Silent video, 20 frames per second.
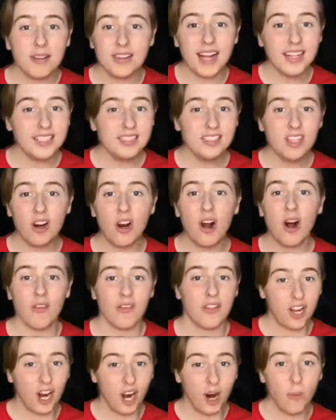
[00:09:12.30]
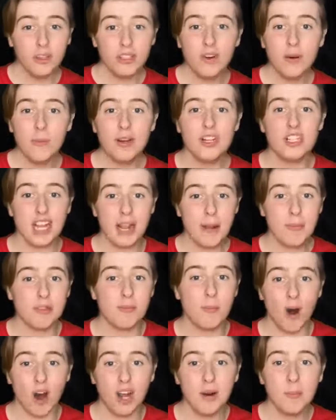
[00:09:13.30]
that's not all. The car was from a
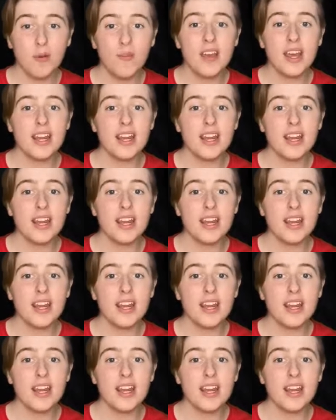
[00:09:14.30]
James Bond movie